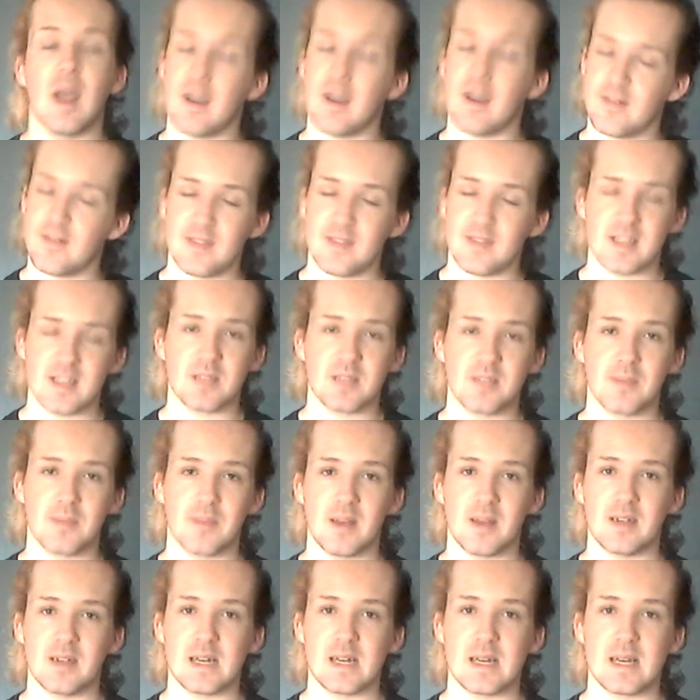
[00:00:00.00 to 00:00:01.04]
Everything's
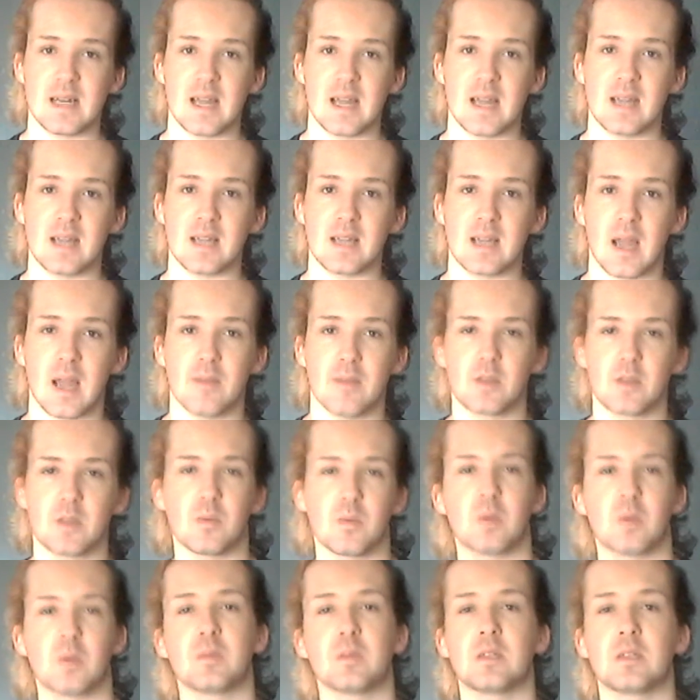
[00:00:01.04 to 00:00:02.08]
better at nighttime. It's
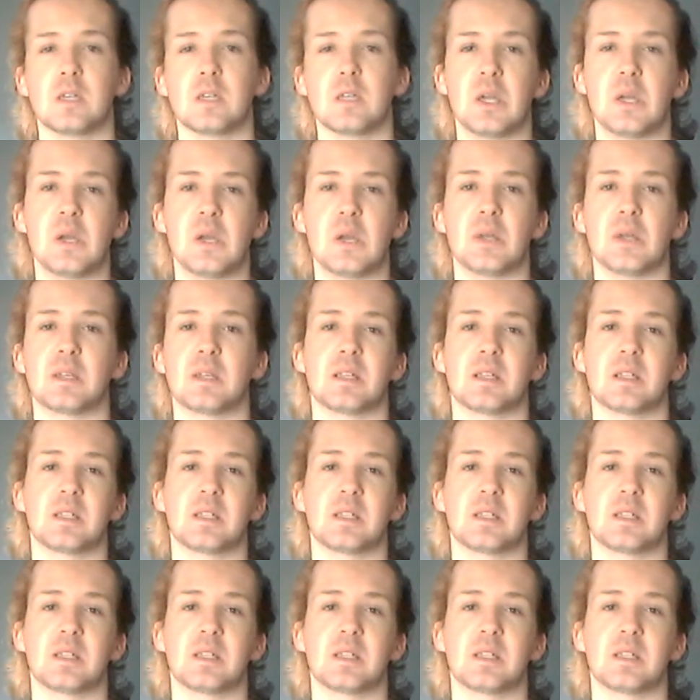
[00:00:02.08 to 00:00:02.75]
more mysterious